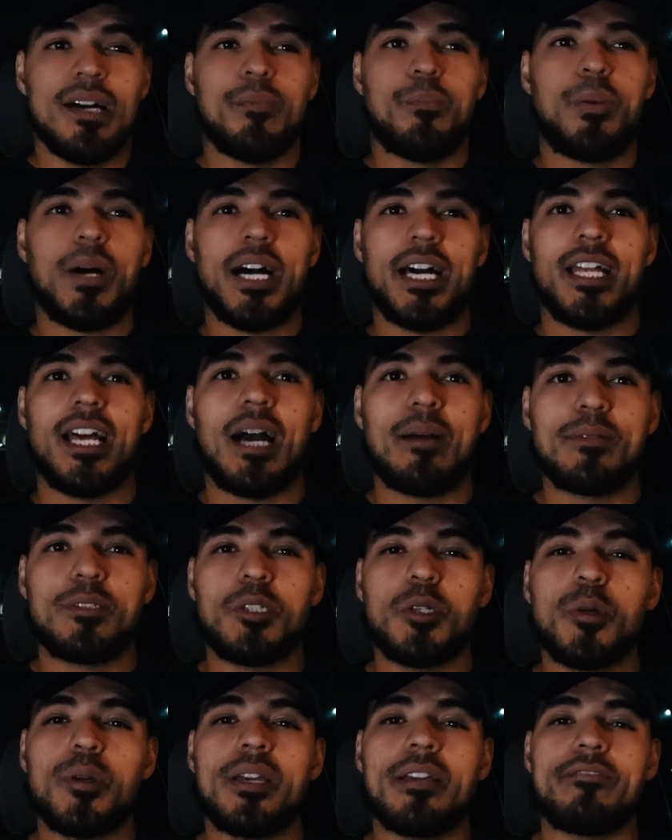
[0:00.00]
but i'm
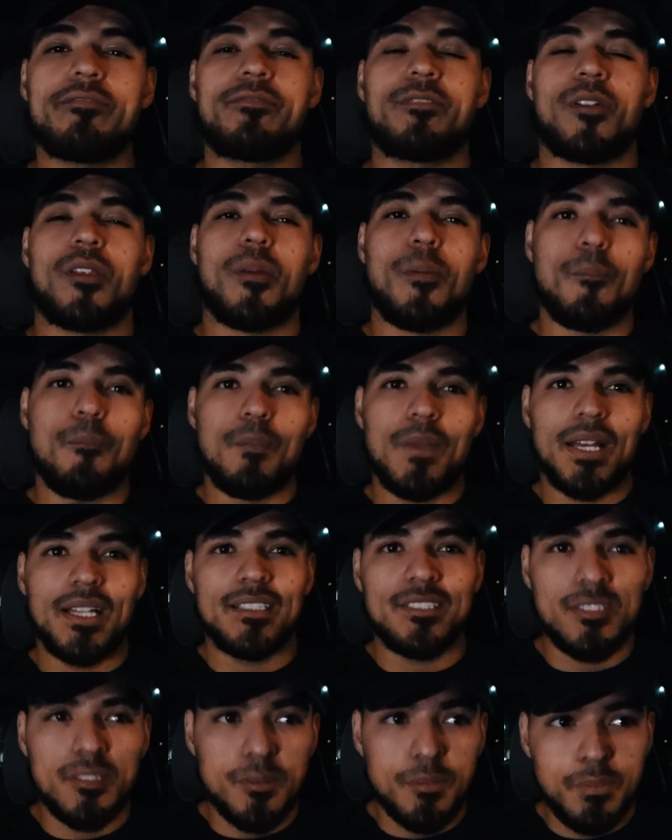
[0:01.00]
doing it for the
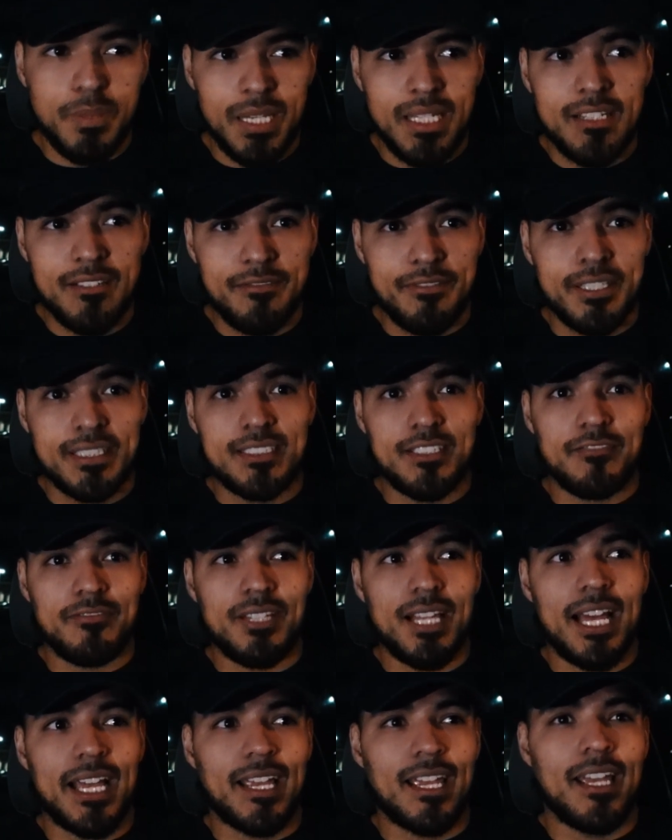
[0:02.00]
mental benefits of
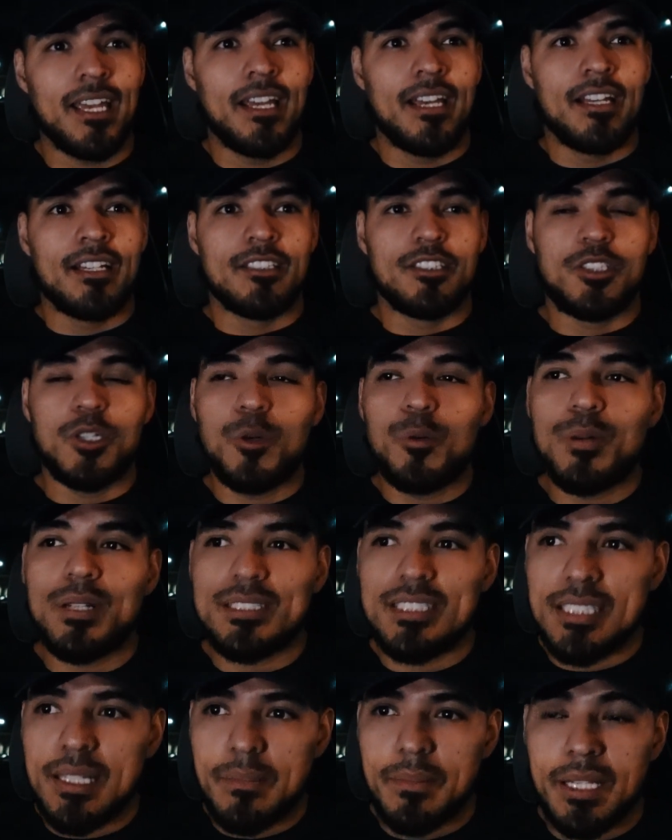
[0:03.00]
like doing
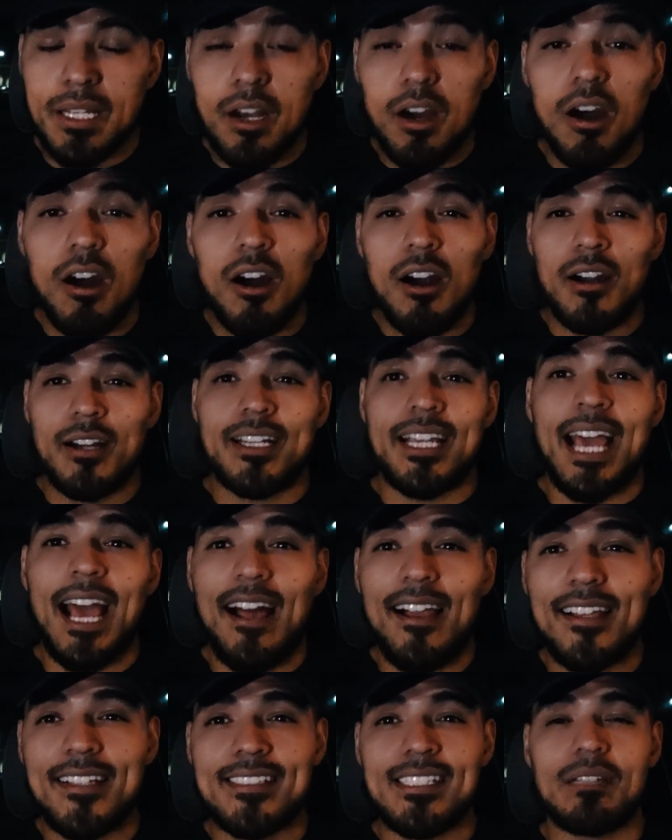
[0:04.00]
something hard,
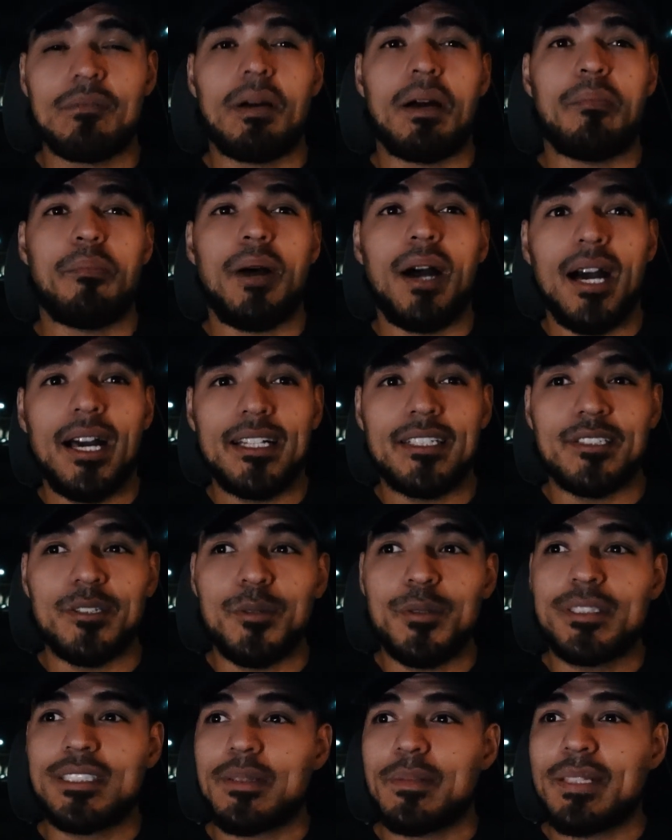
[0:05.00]
callousing my mind,
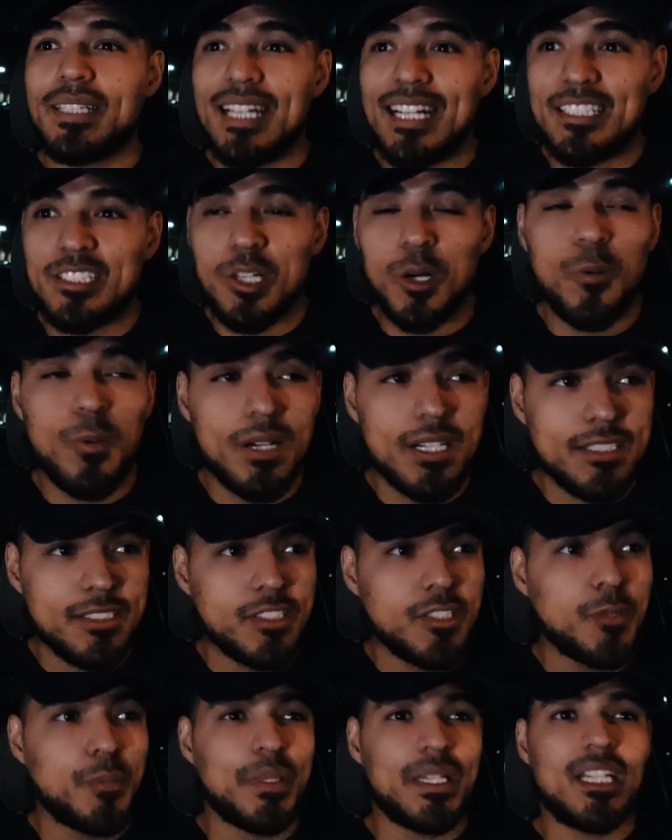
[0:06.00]
doing something that I don't want to
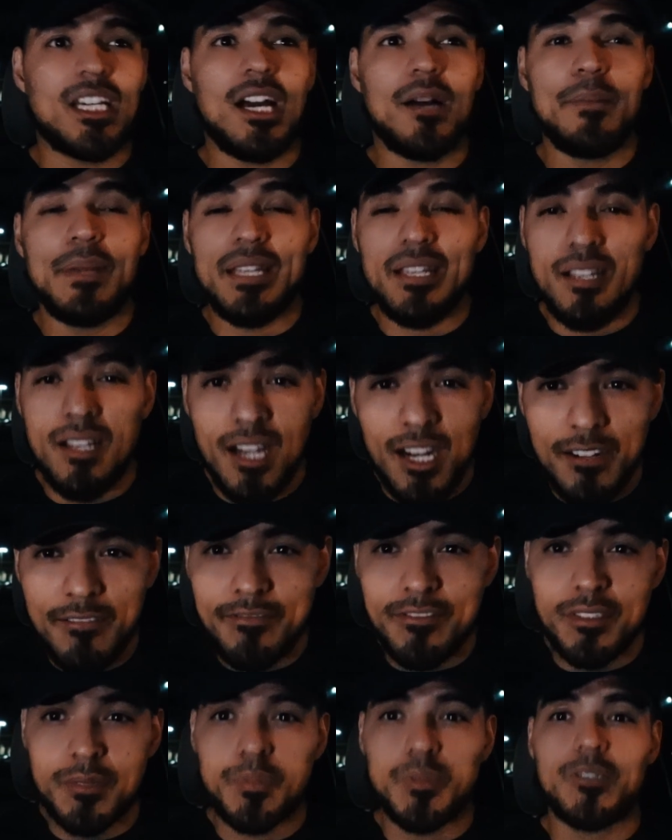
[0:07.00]
do, becoming
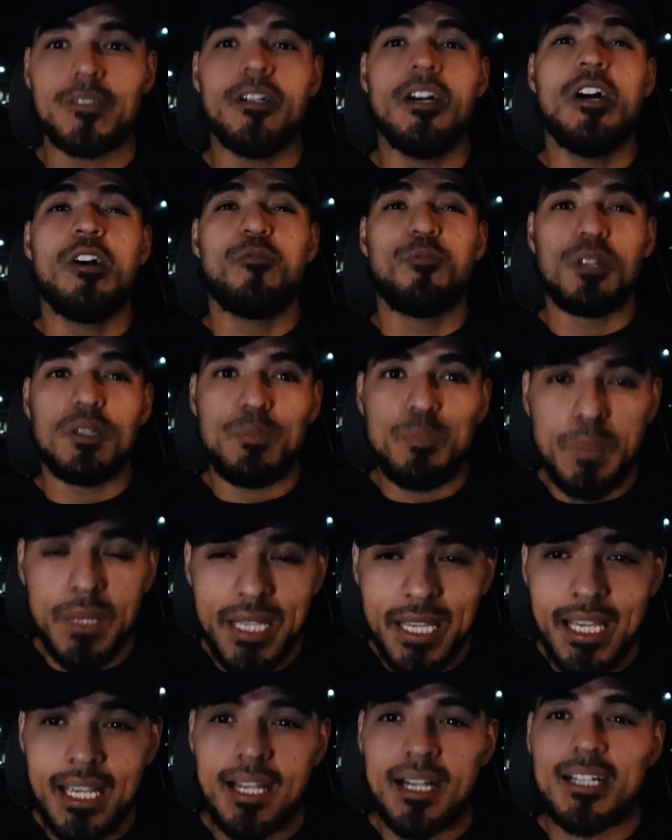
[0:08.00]
comfortable with
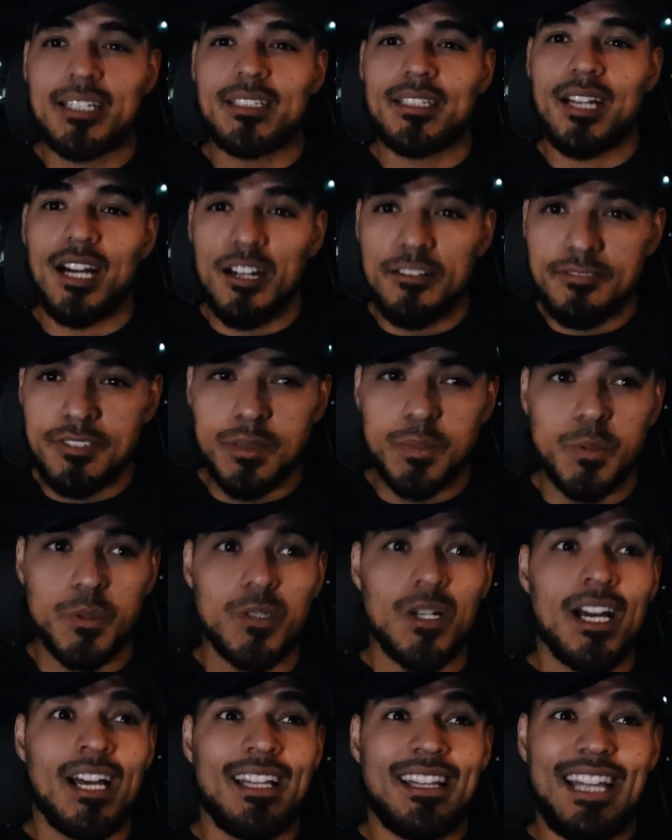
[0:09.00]
being
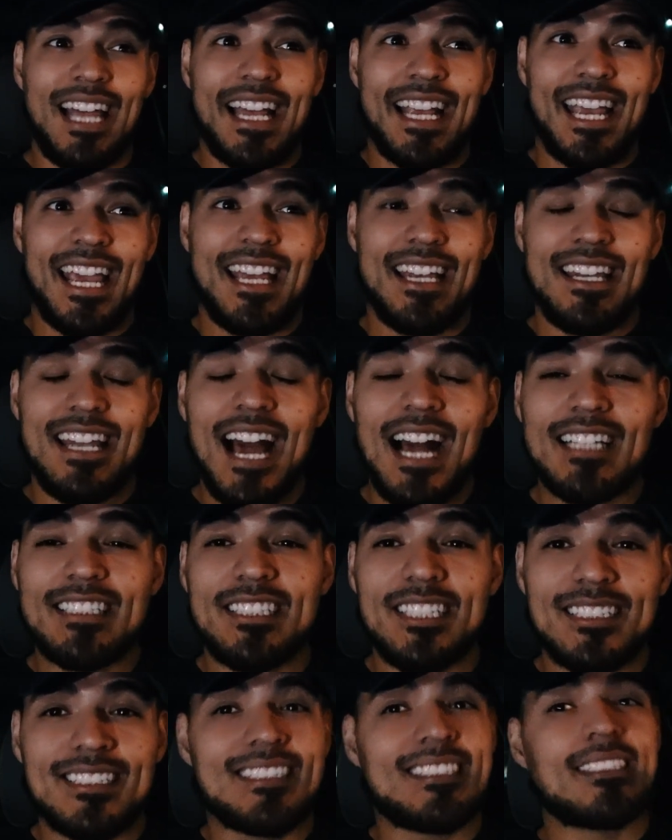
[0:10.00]
uncomfortable, like, and not
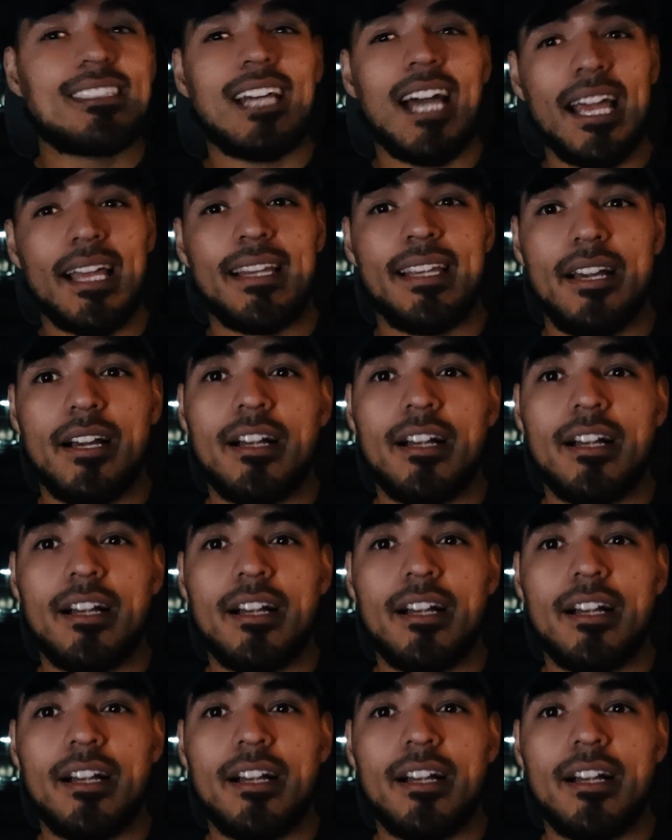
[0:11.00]
just slightly